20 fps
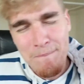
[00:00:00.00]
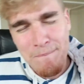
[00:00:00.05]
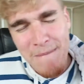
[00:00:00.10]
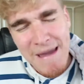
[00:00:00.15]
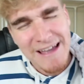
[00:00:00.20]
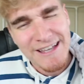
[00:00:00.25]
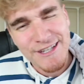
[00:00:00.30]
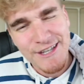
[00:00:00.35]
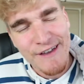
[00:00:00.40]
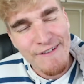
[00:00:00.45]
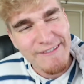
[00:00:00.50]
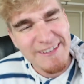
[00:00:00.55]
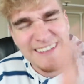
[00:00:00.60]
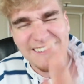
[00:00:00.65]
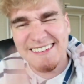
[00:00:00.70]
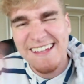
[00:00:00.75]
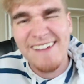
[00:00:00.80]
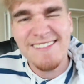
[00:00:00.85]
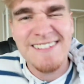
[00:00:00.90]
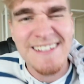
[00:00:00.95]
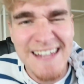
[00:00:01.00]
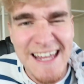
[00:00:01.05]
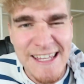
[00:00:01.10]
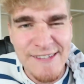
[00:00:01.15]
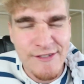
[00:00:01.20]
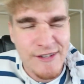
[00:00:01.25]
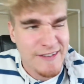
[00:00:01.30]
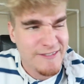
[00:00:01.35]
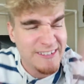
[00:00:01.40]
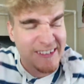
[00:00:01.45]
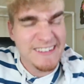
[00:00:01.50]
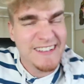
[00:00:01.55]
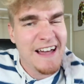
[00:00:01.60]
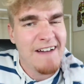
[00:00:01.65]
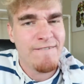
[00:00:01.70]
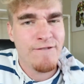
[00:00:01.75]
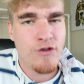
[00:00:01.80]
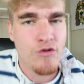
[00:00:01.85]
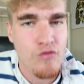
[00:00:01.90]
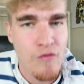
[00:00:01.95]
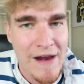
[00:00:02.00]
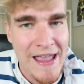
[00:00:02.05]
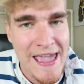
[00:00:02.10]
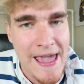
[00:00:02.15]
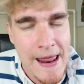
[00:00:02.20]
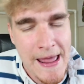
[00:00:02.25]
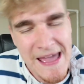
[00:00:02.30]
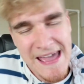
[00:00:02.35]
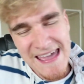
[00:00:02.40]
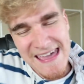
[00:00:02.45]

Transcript: Make sure, if you love today's video, if you love the rant,